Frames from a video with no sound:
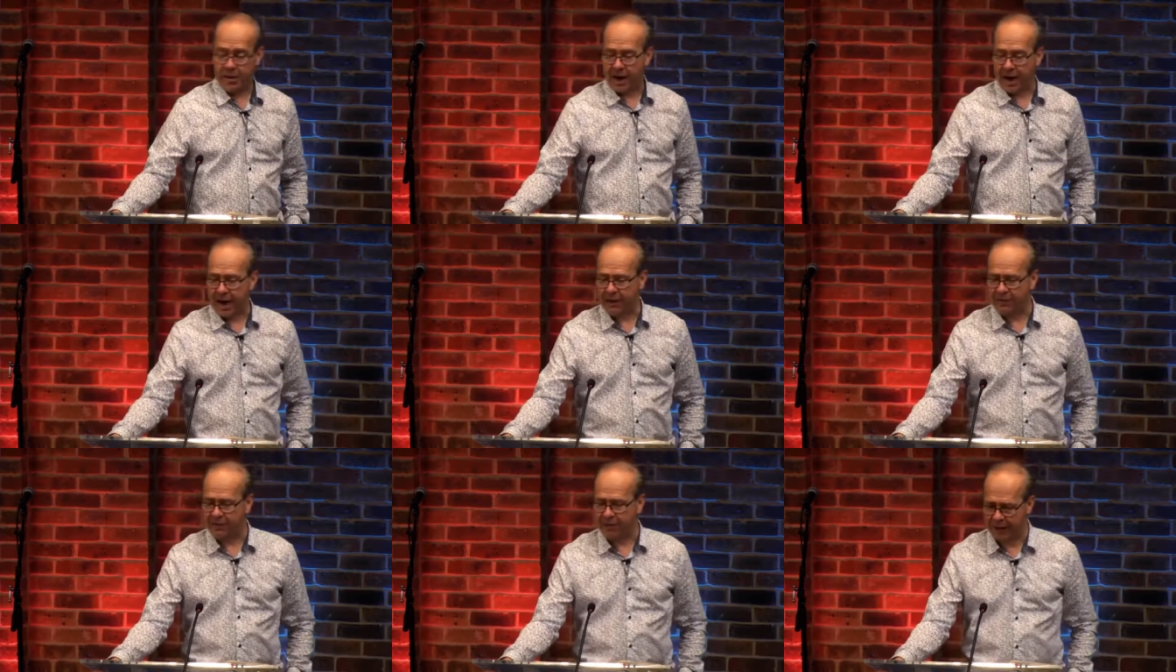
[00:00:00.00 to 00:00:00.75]
that
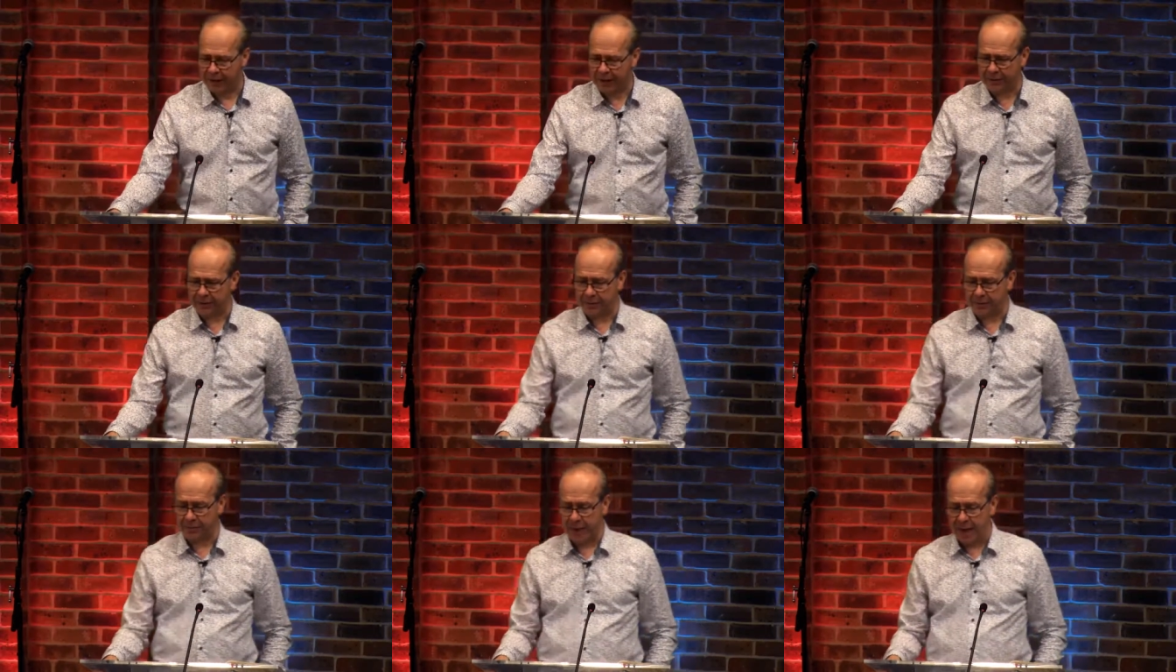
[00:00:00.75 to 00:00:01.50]
had
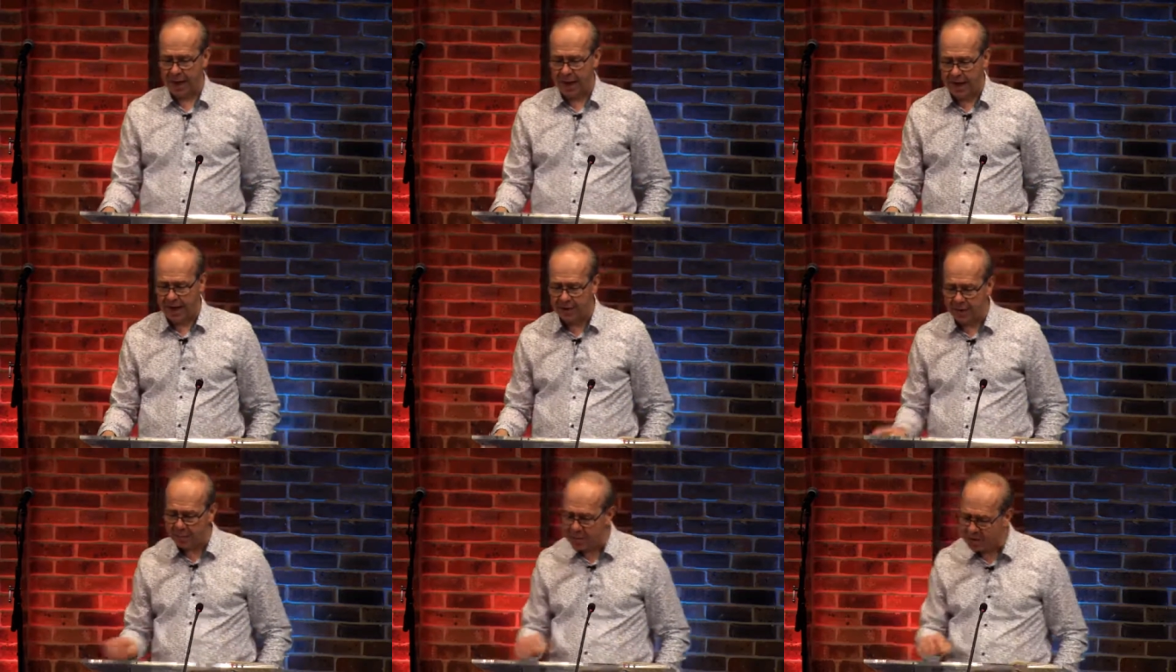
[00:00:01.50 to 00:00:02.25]
failed. And
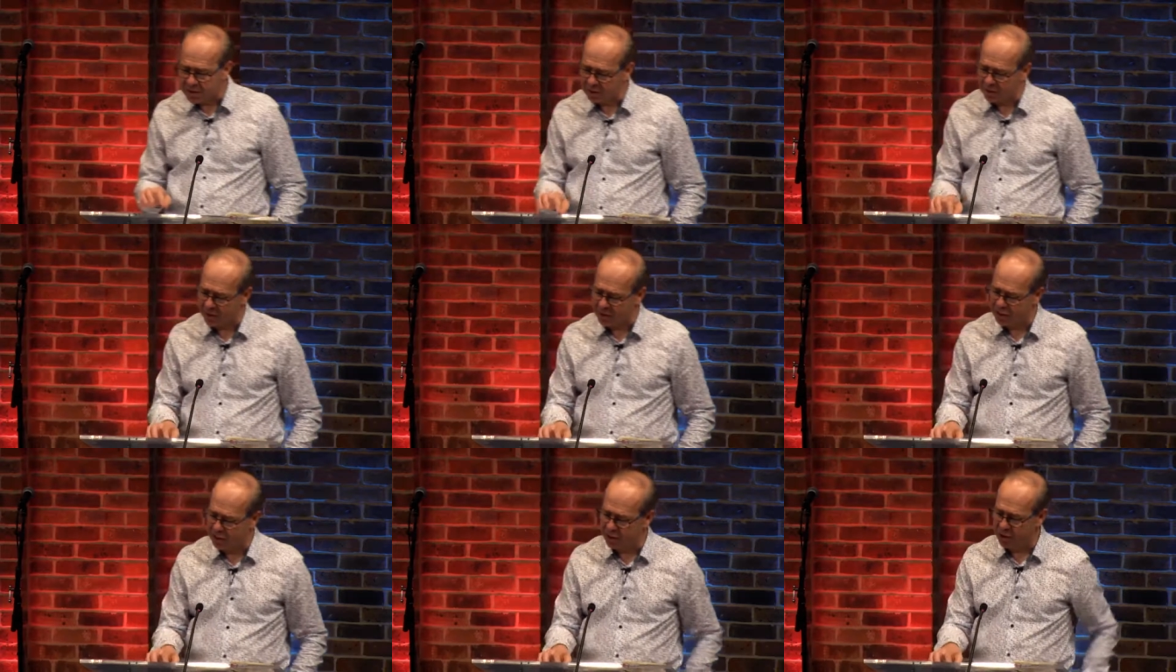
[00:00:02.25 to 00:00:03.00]
in the midst of
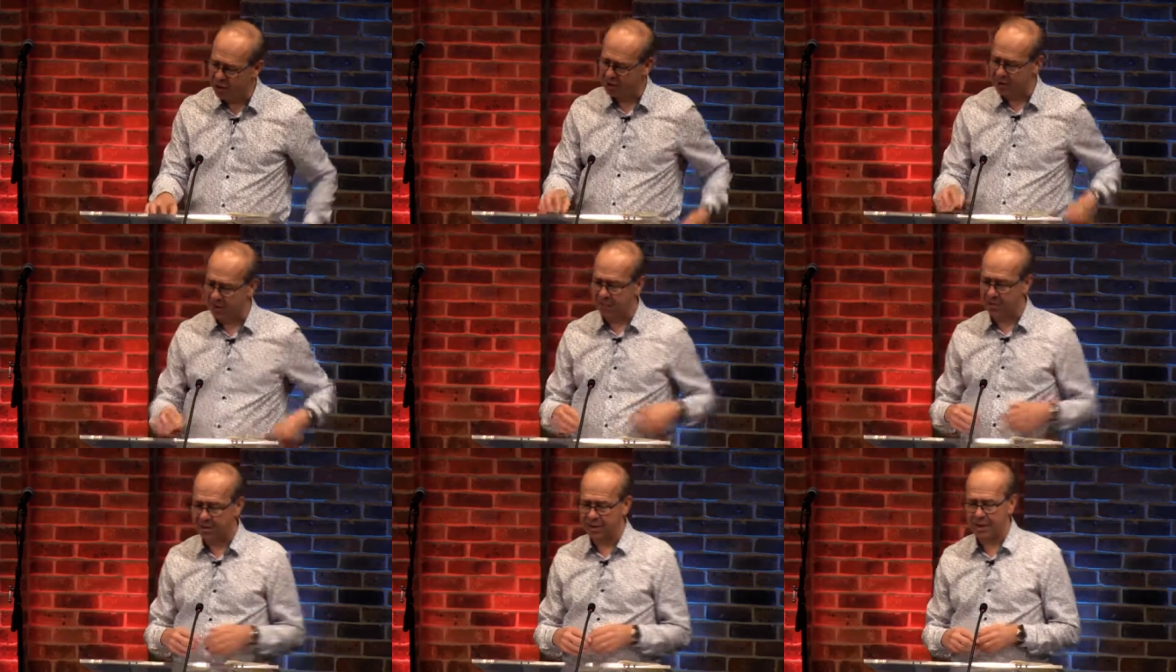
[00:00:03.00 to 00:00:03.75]
this,
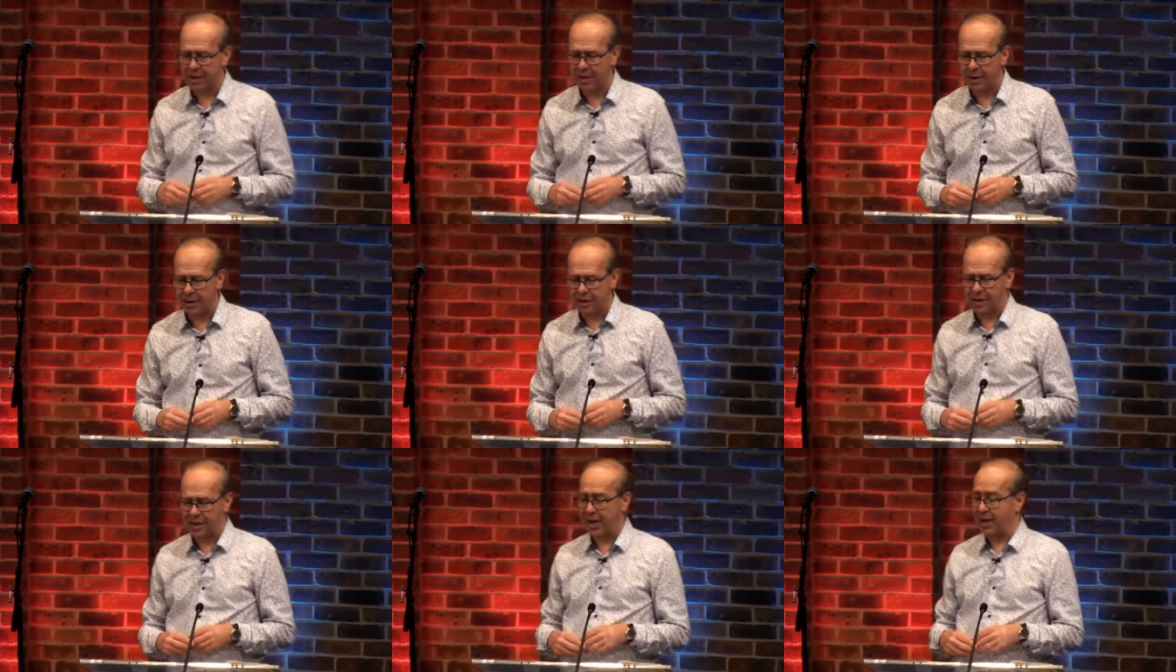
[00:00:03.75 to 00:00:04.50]
Jesus
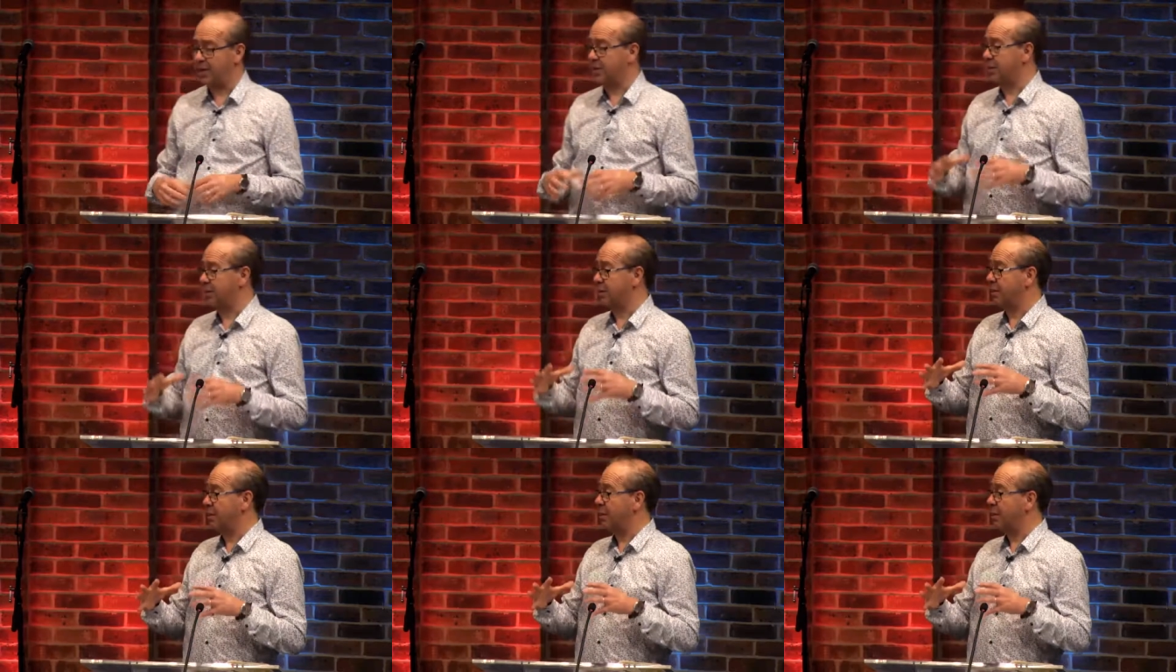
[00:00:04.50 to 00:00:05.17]
says